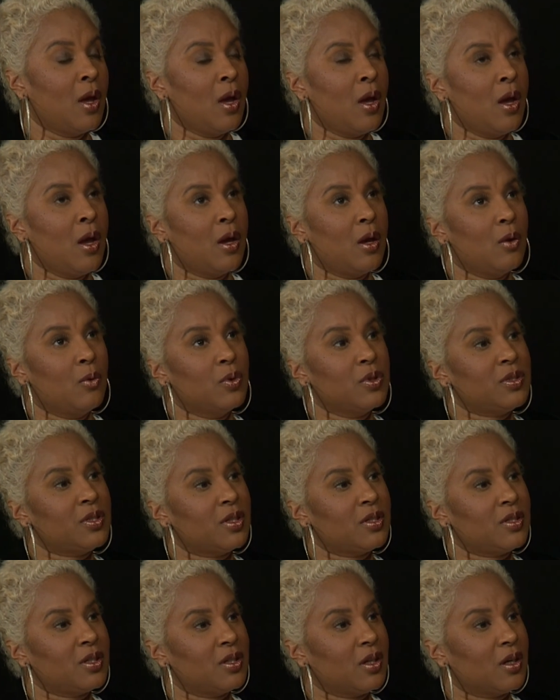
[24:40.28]
It was such
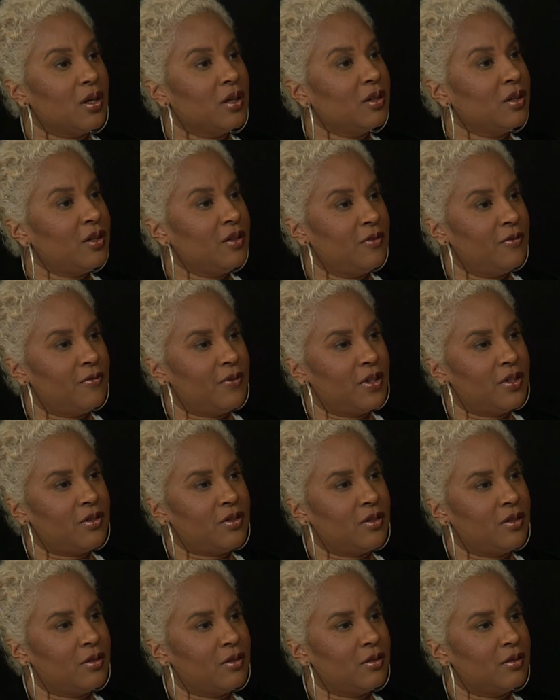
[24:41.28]
an
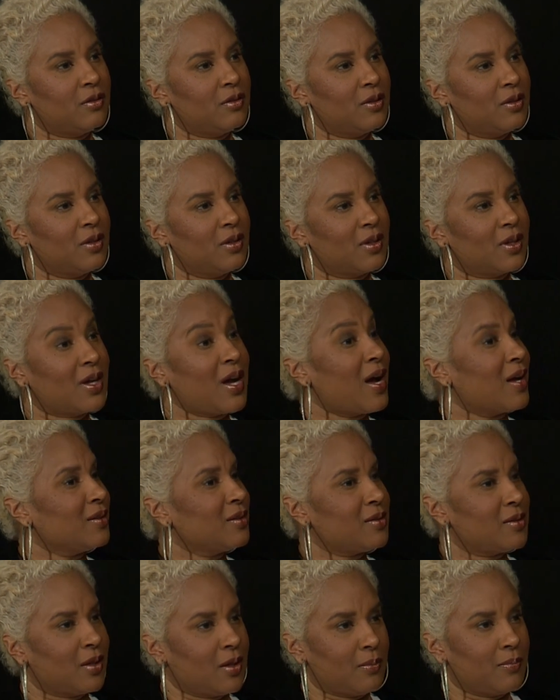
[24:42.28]
unconventional
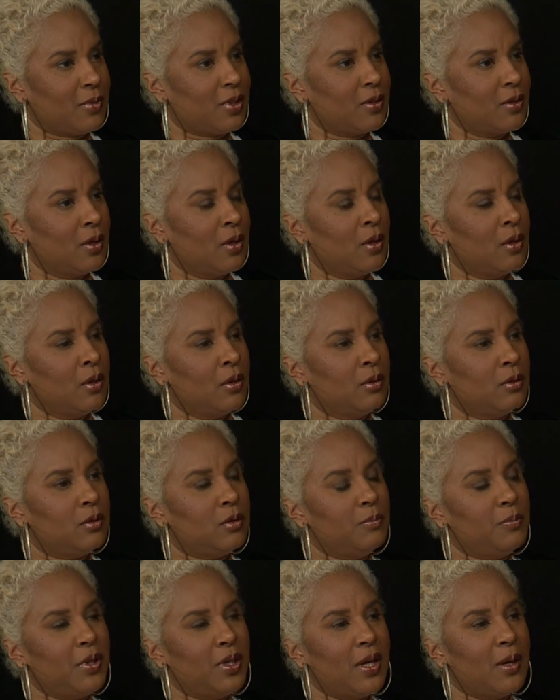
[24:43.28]
concept to
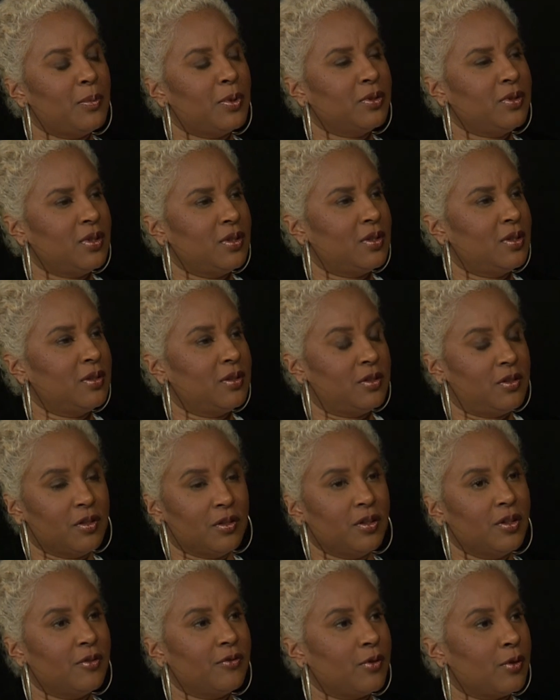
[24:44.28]
be able to
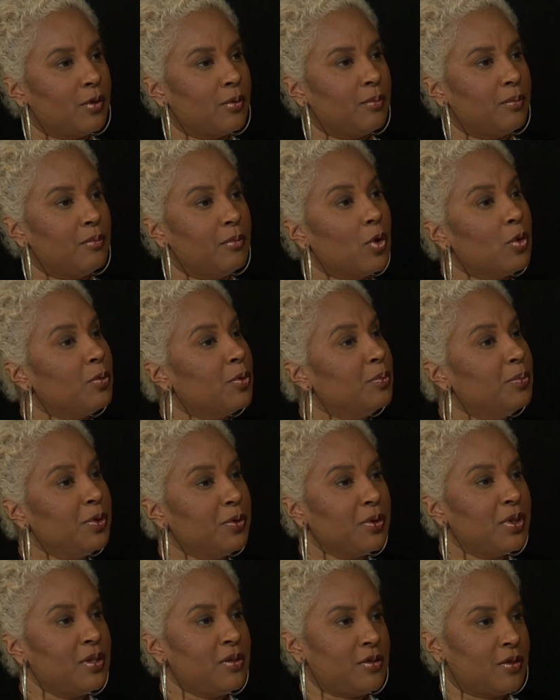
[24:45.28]
deliver mobile
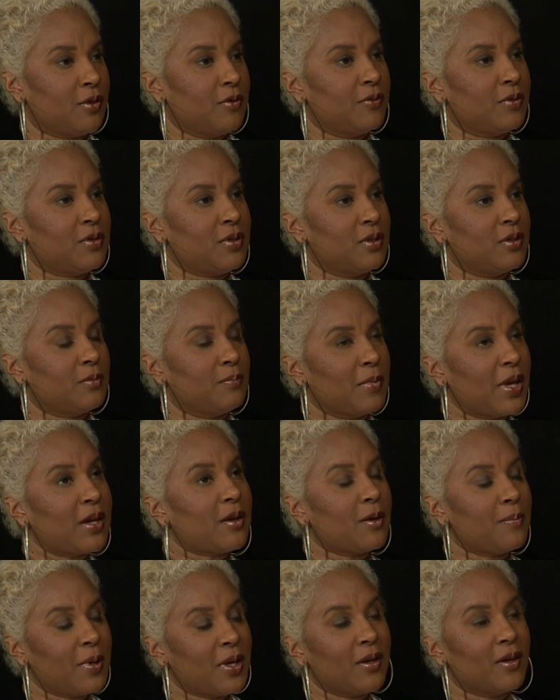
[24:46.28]
beauty services,
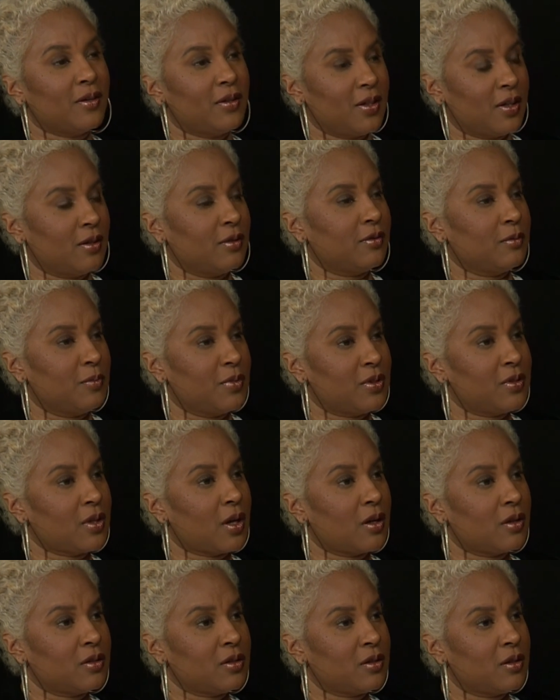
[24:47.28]
makeup, hair, nails, and
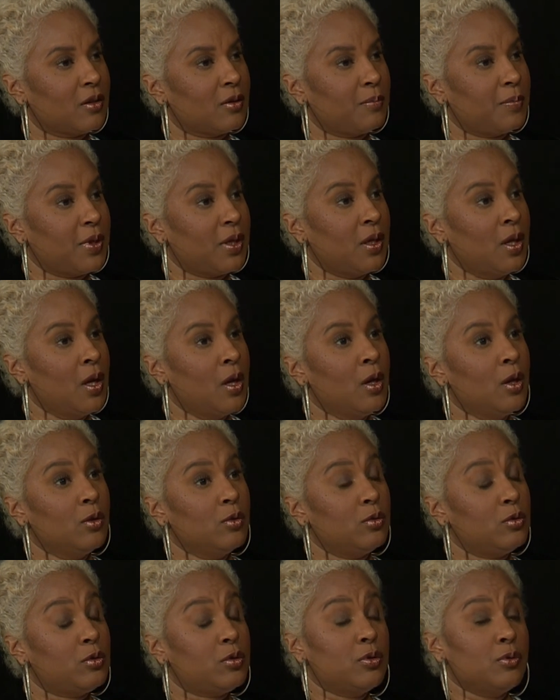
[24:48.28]
massage therapy
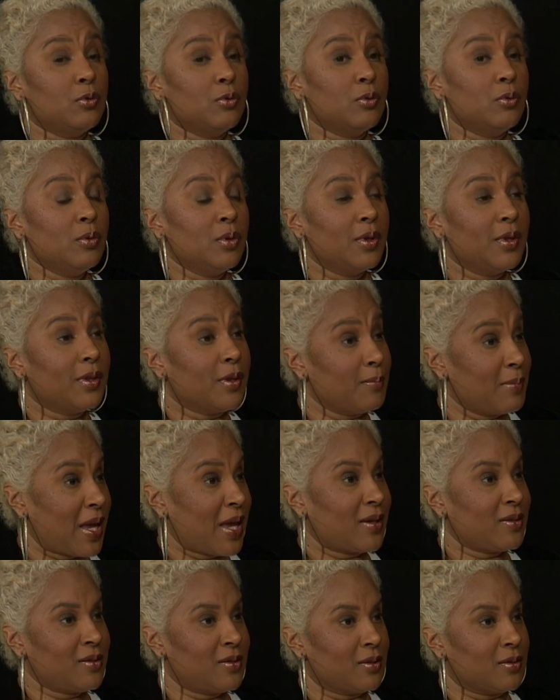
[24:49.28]
to the
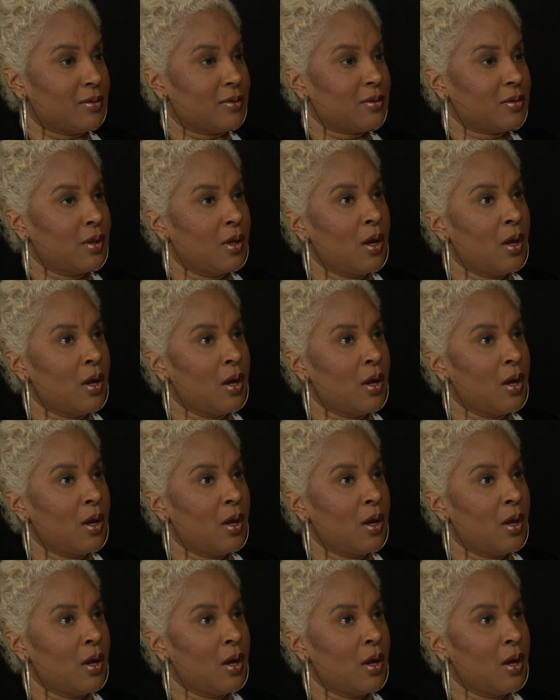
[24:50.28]
masses.